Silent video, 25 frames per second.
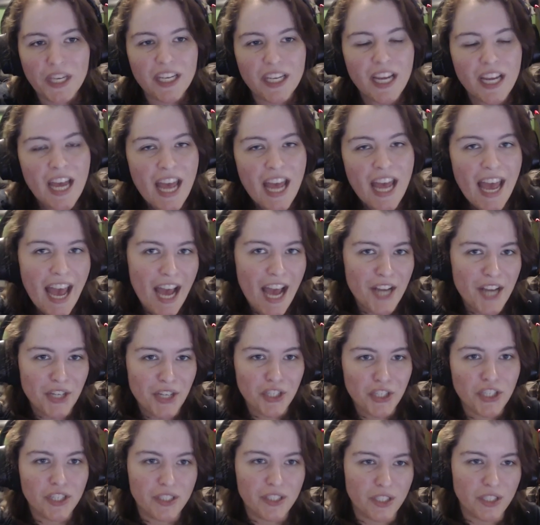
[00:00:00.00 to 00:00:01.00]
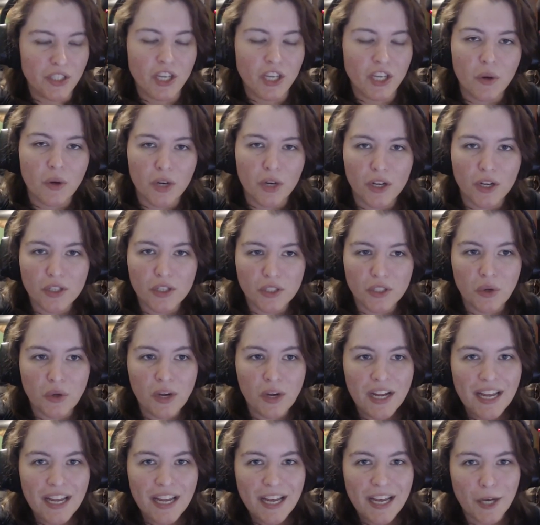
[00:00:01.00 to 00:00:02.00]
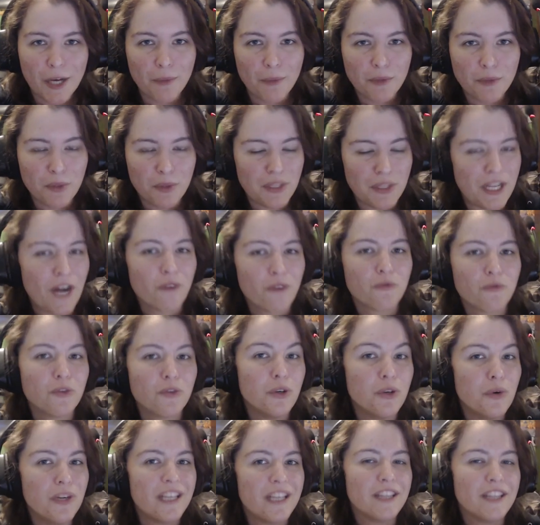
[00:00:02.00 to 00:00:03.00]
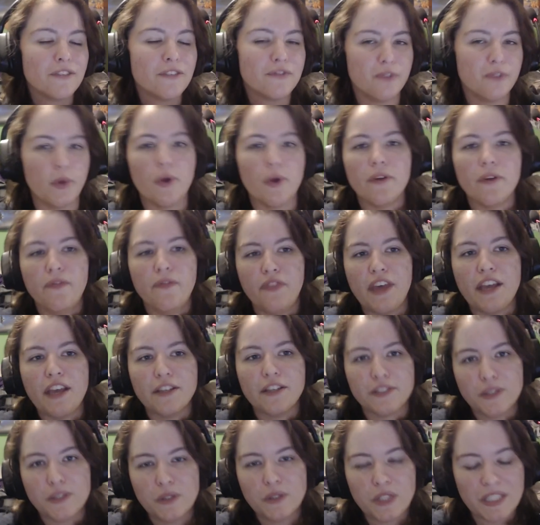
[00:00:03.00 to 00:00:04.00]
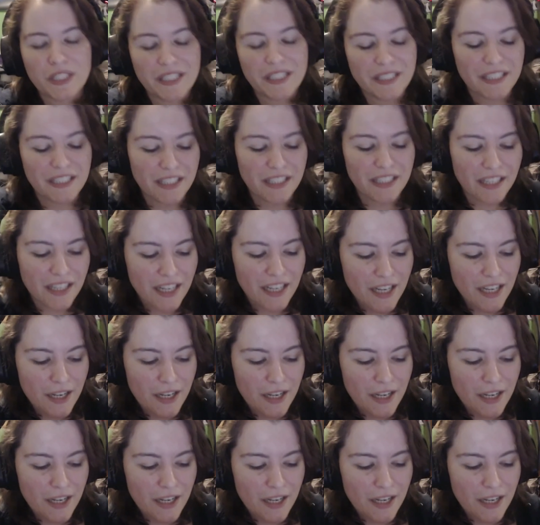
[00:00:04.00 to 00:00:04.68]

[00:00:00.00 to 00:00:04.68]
in and you're good to go it also helps with not ruining the flow of things so just the